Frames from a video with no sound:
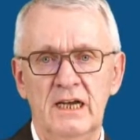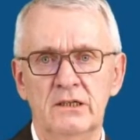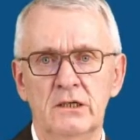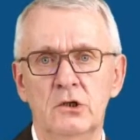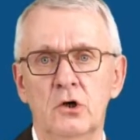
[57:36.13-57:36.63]

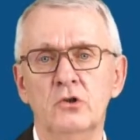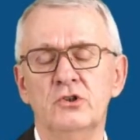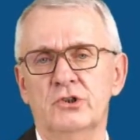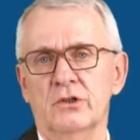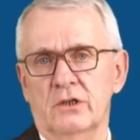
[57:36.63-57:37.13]
and
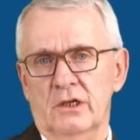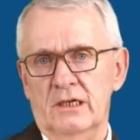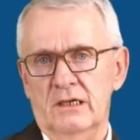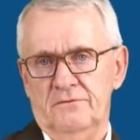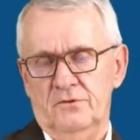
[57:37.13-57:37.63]

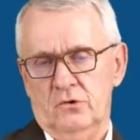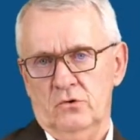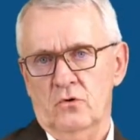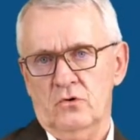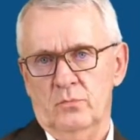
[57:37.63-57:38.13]
logically, if you
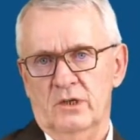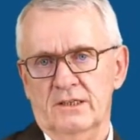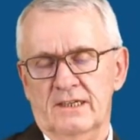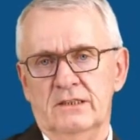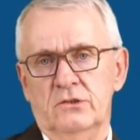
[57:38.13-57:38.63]
talk
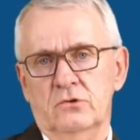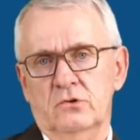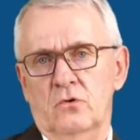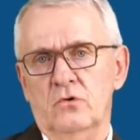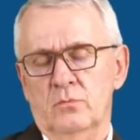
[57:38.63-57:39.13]
about that, you
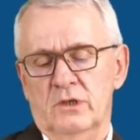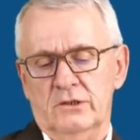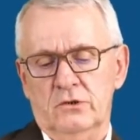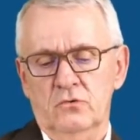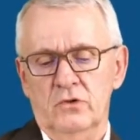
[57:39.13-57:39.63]
talk
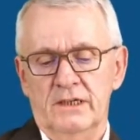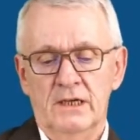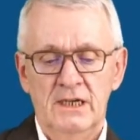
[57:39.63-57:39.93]
about cooling.